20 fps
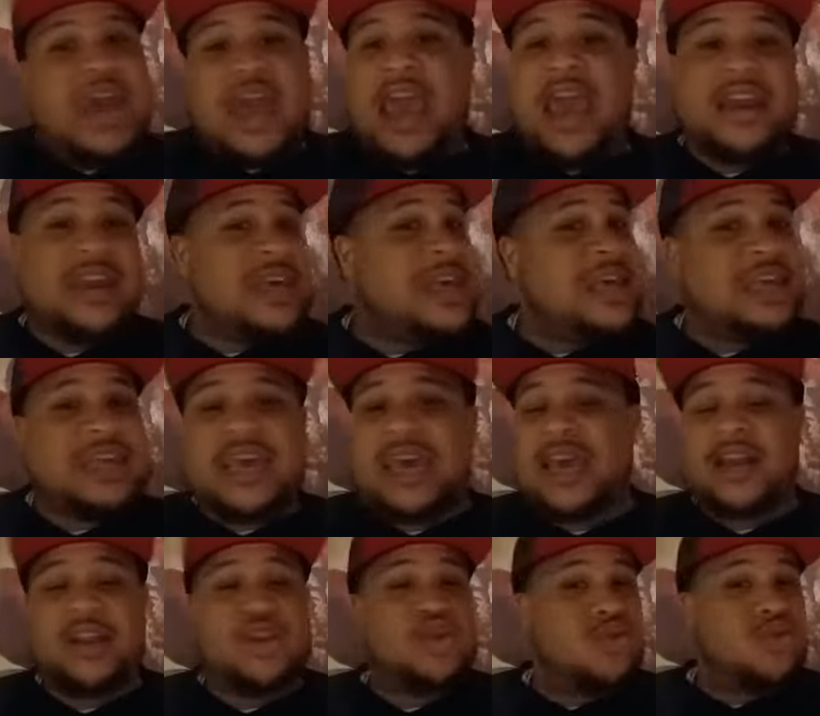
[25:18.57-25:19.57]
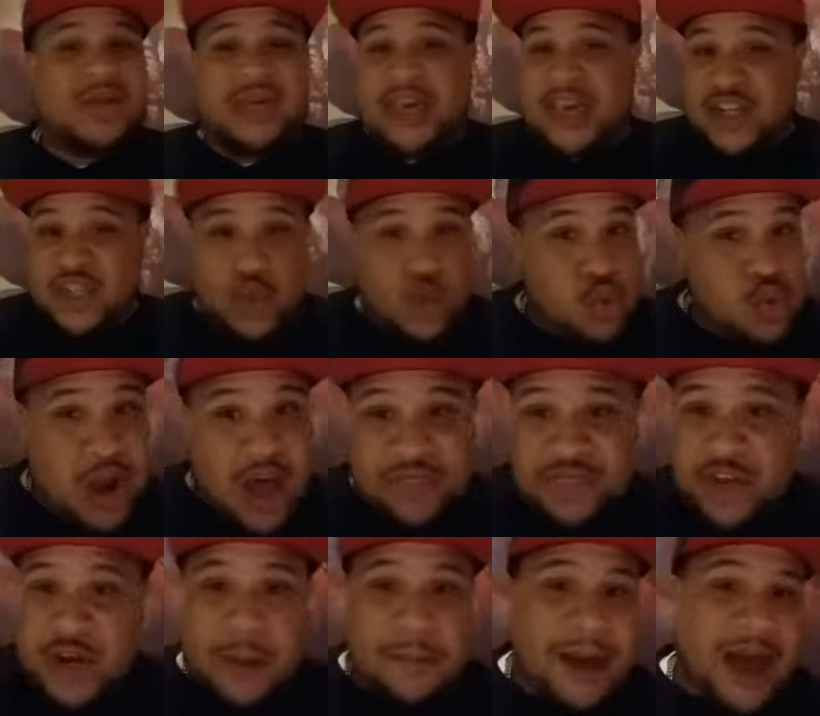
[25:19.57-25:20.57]
and you can't do
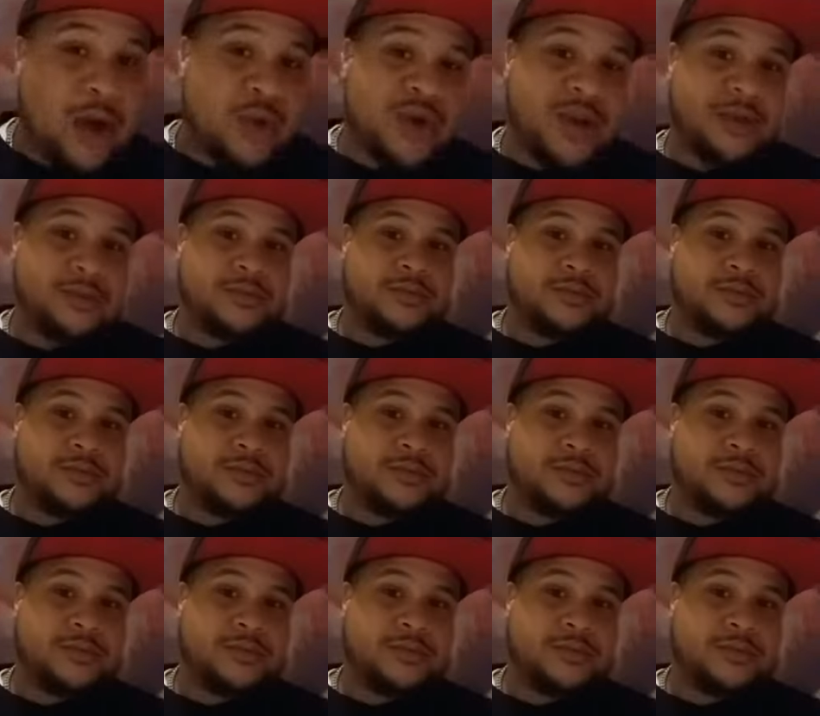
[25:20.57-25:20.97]
nothing about it.